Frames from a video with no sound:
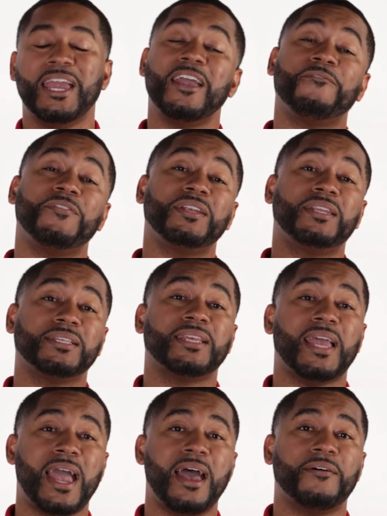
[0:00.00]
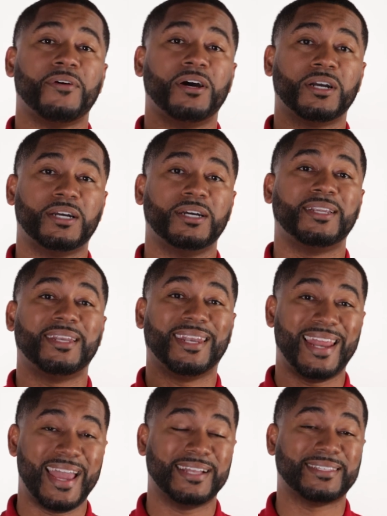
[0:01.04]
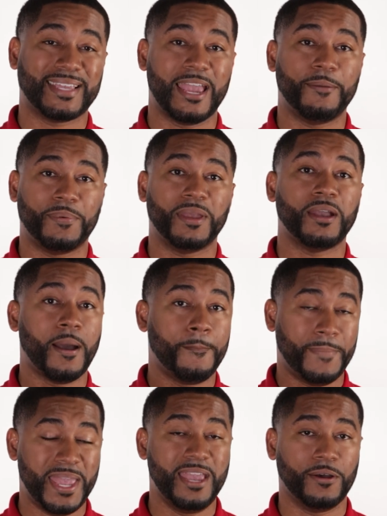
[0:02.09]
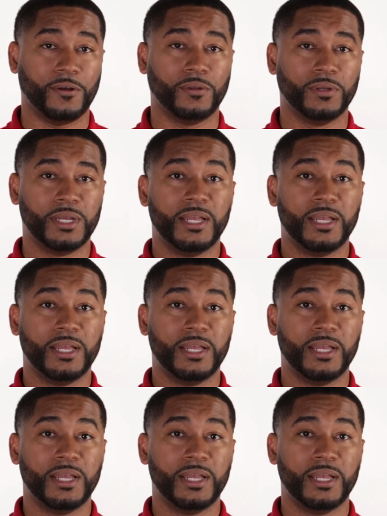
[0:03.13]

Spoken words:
if it doesn't have a good landscaping appeal,